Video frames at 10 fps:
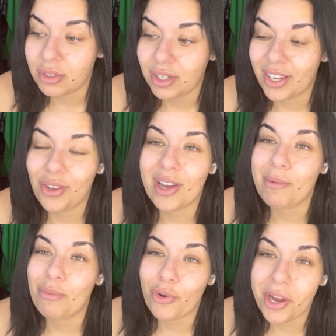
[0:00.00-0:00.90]
And you got to be
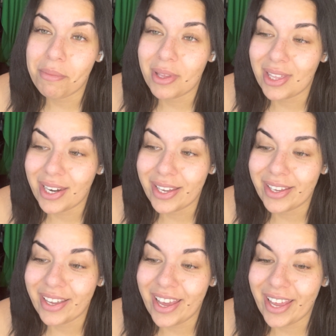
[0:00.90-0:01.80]
more empathetic.
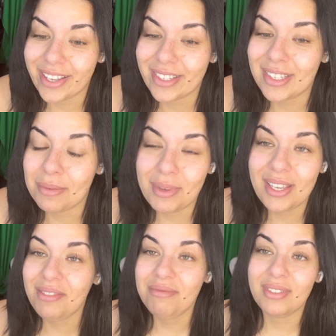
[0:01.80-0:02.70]
And to
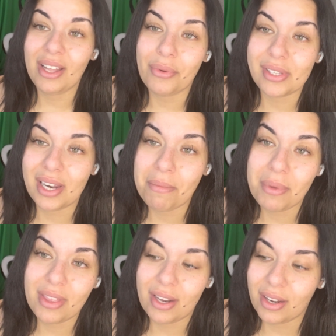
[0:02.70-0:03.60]
me, that wasn't
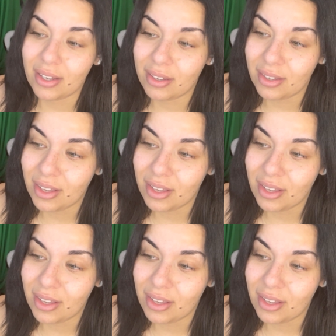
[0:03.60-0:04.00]
empathetic.